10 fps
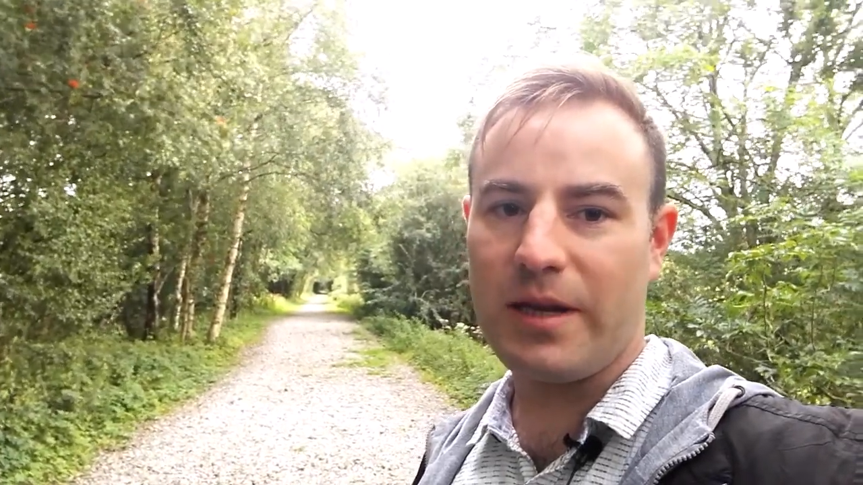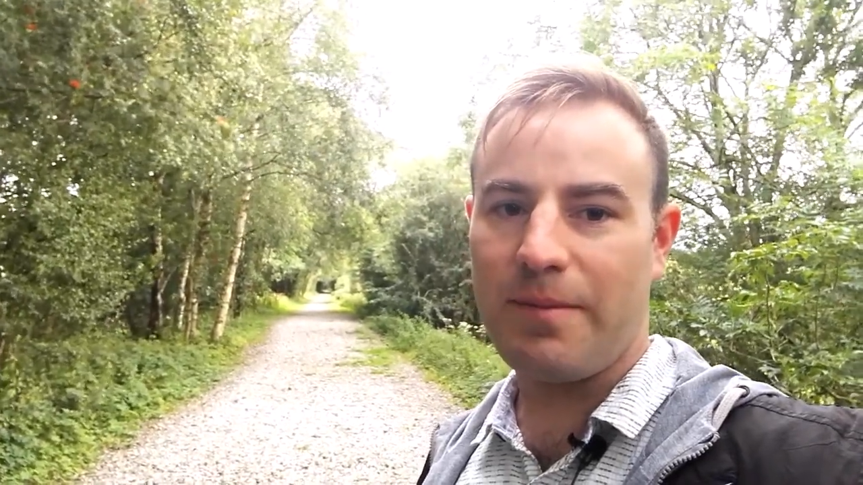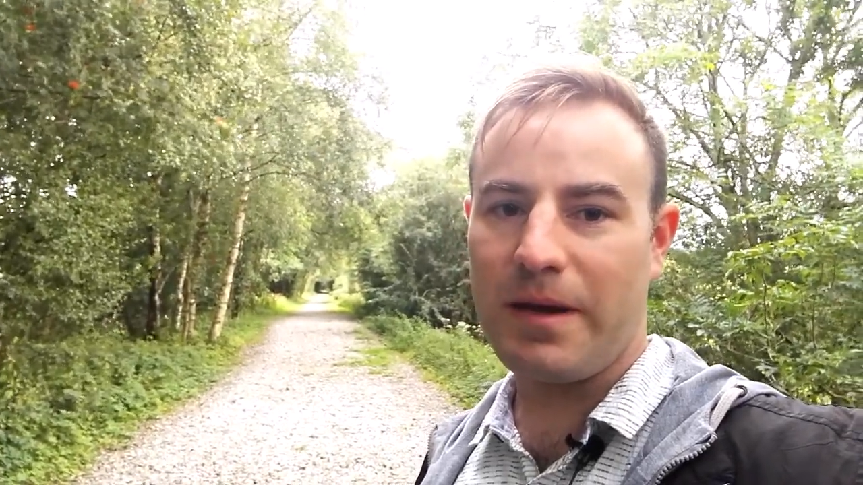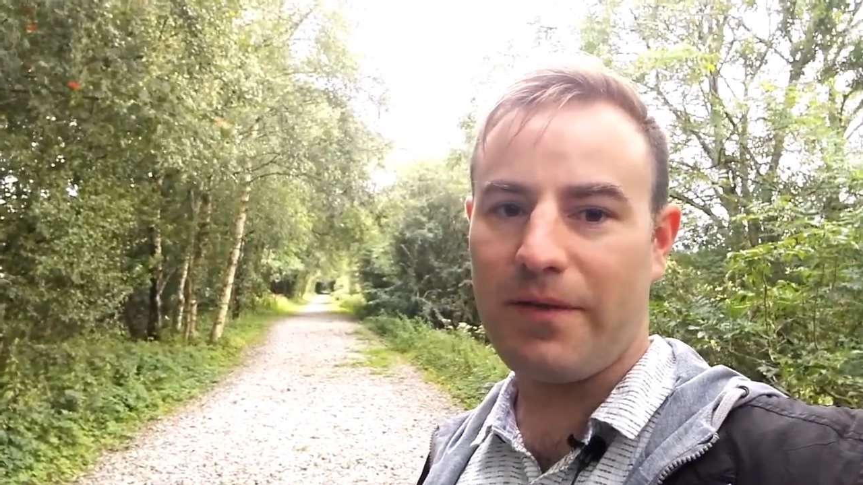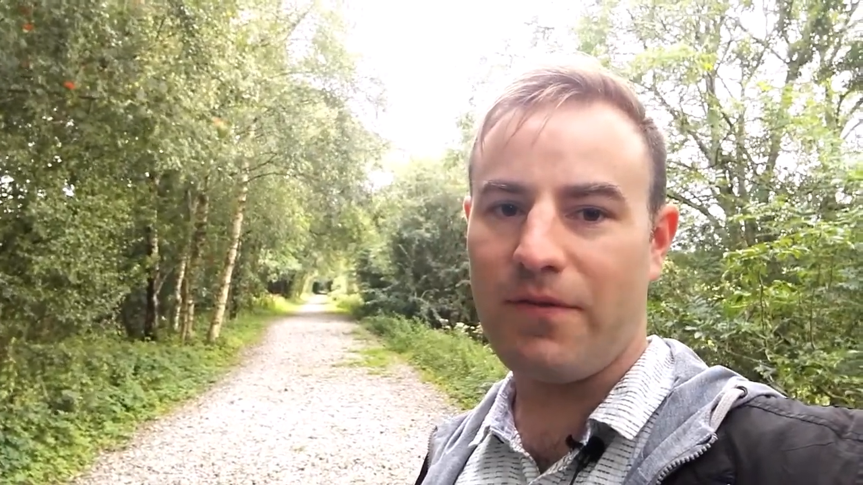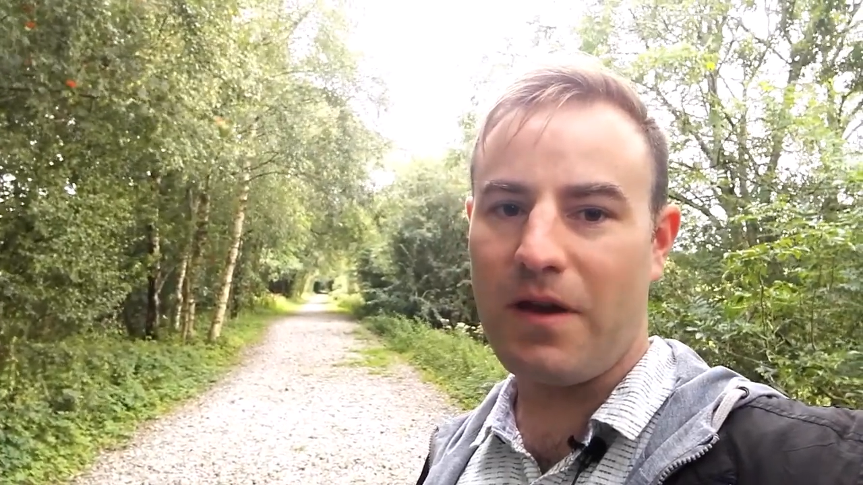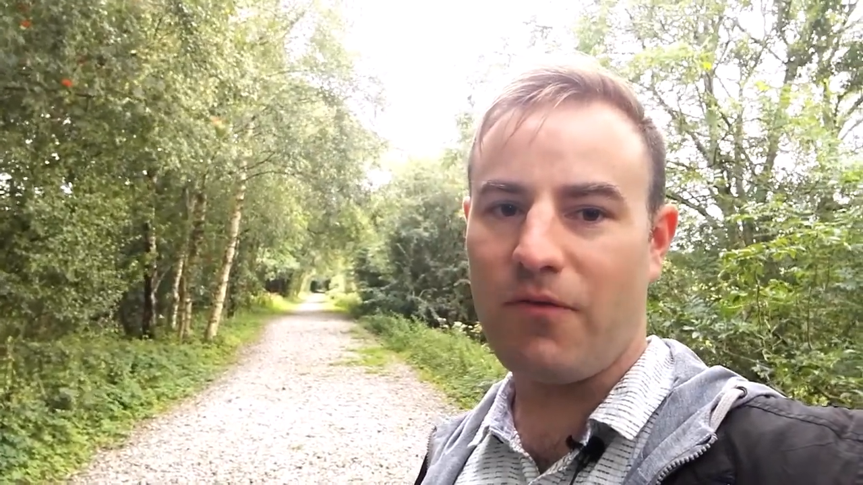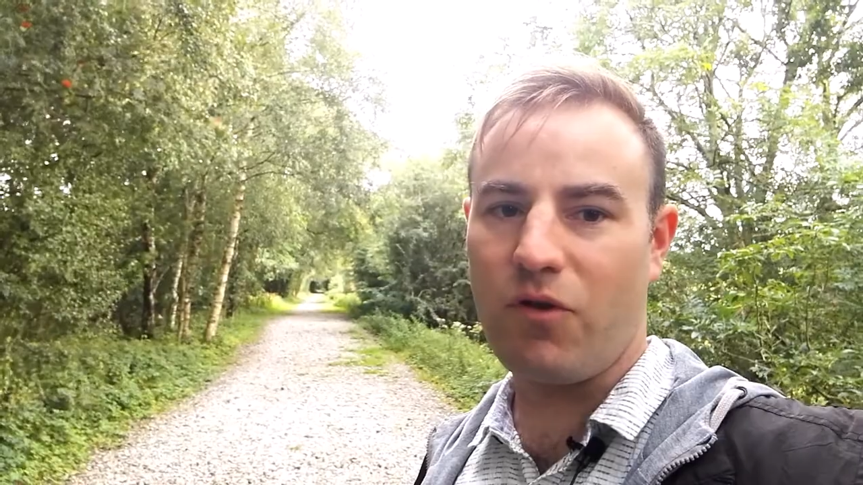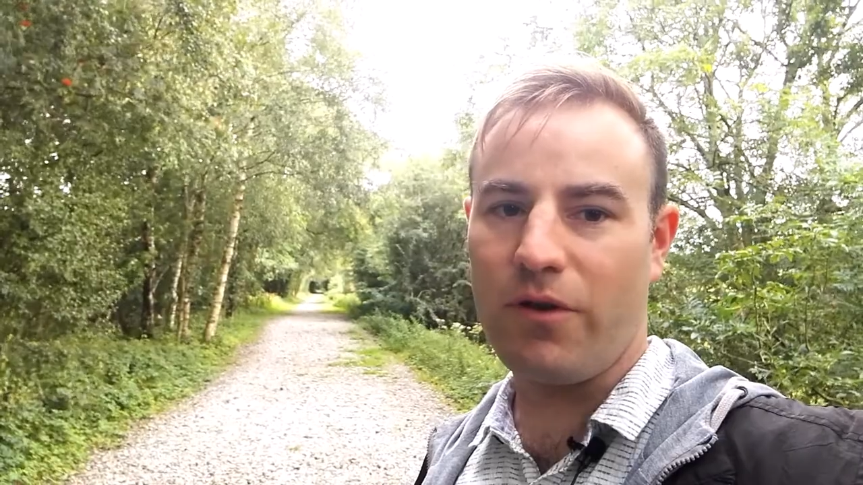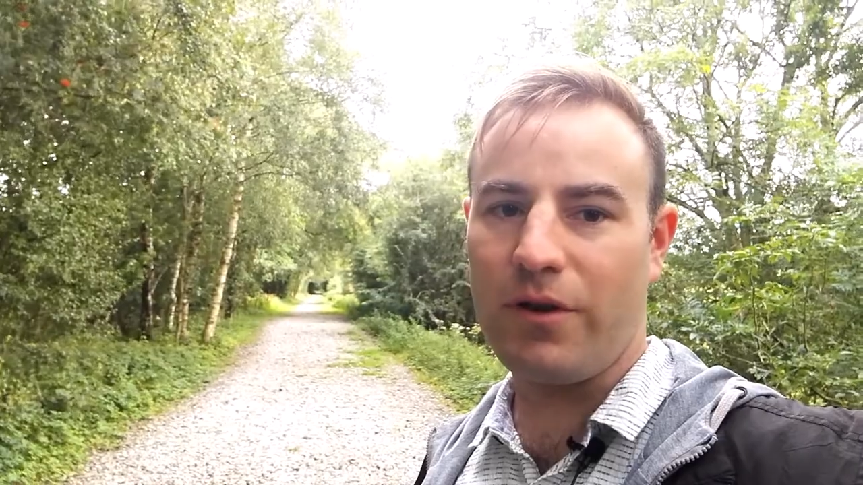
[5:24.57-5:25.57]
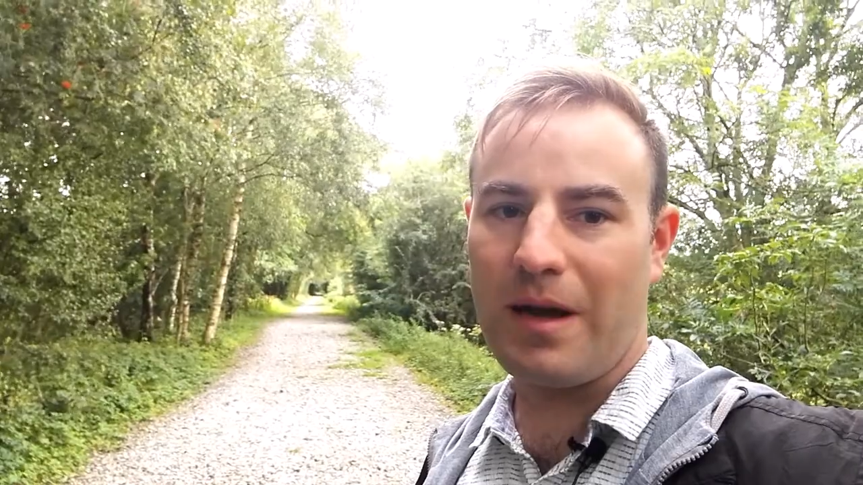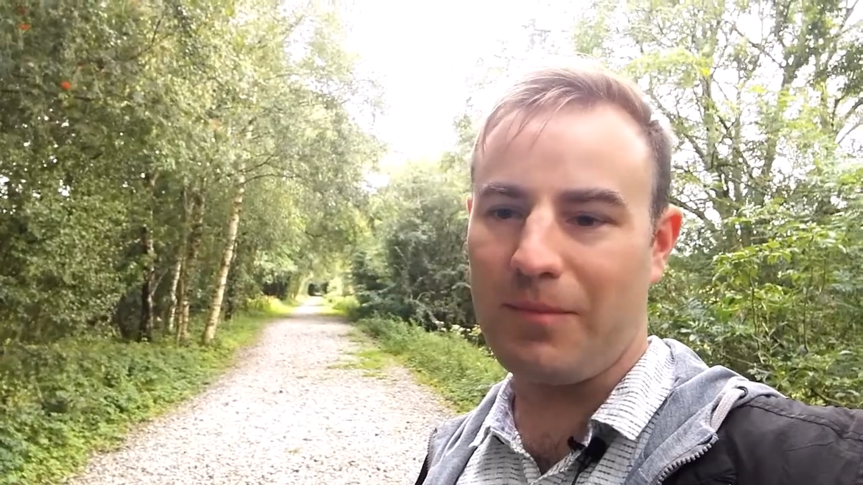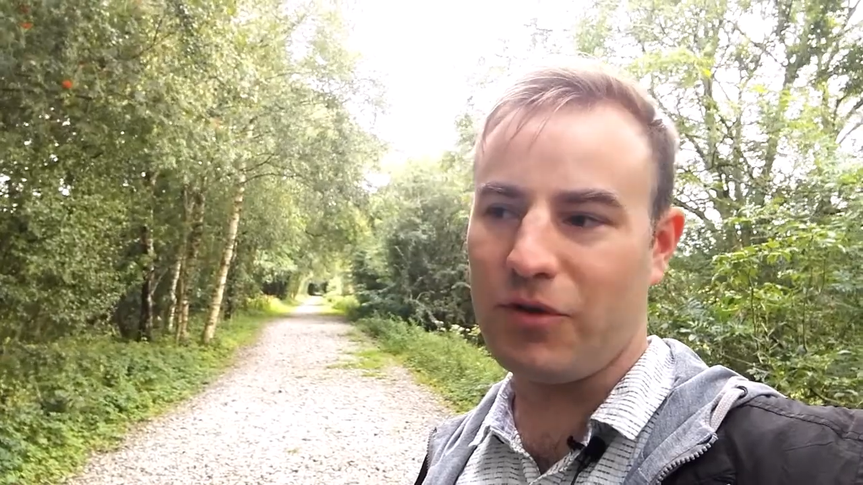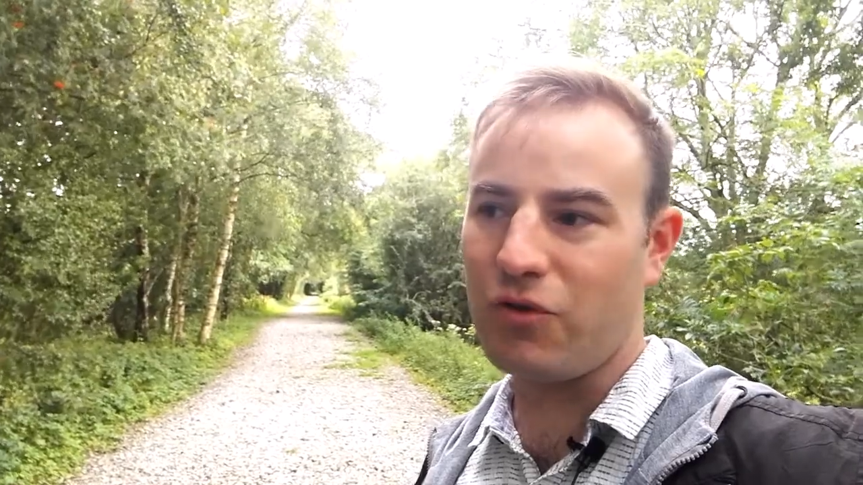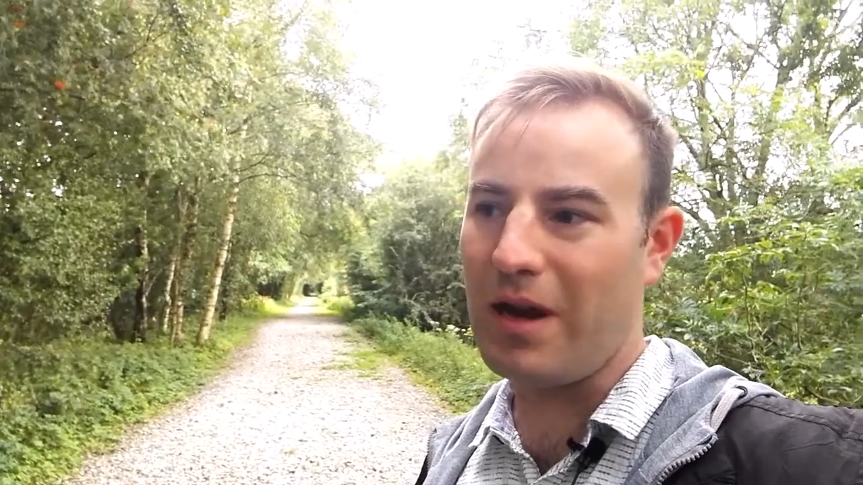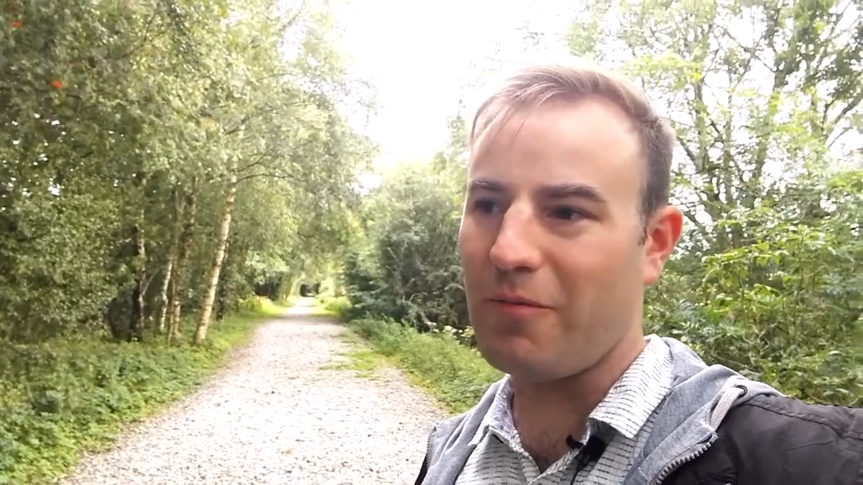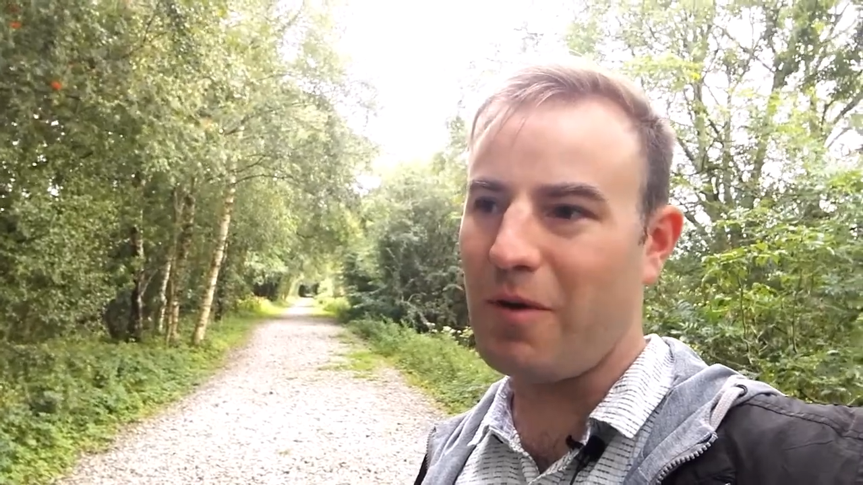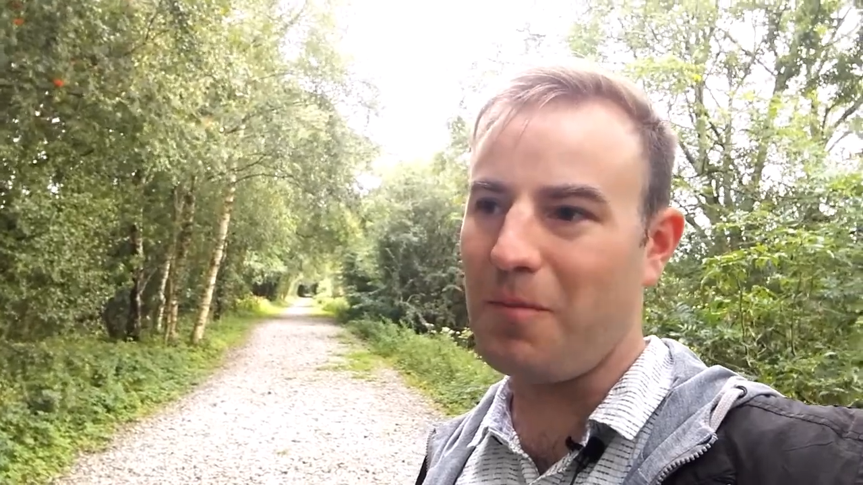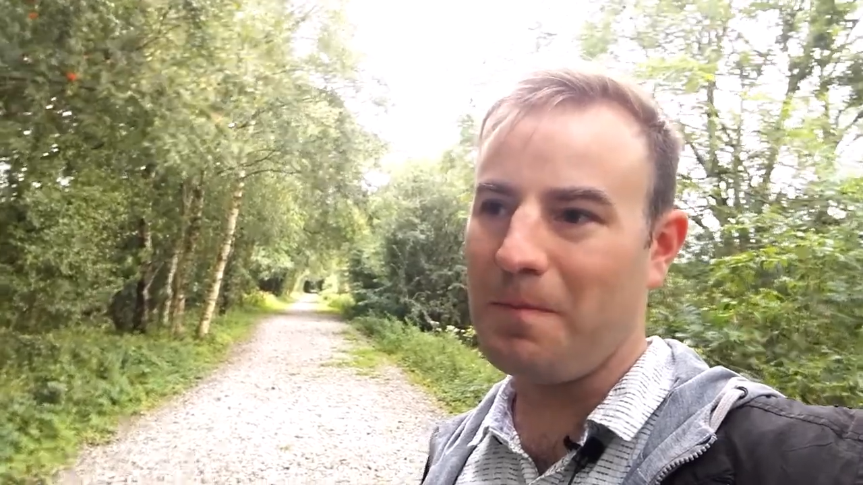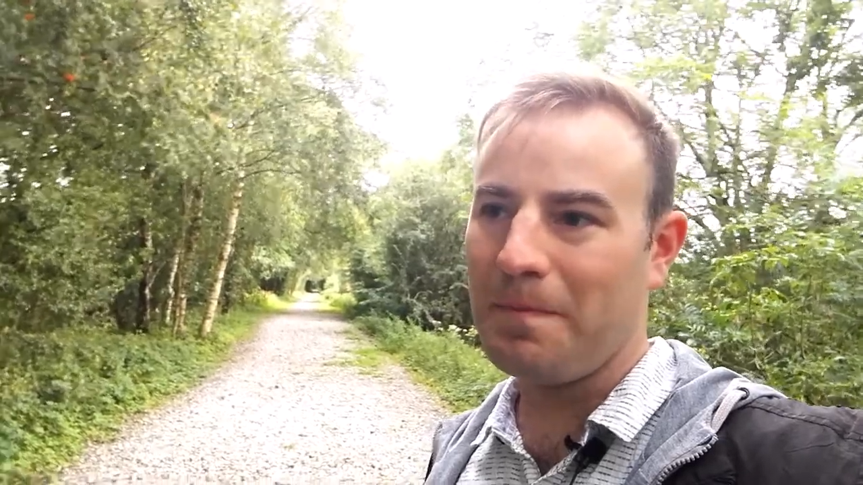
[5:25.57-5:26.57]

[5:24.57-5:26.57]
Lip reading: appear further on up the track. Well,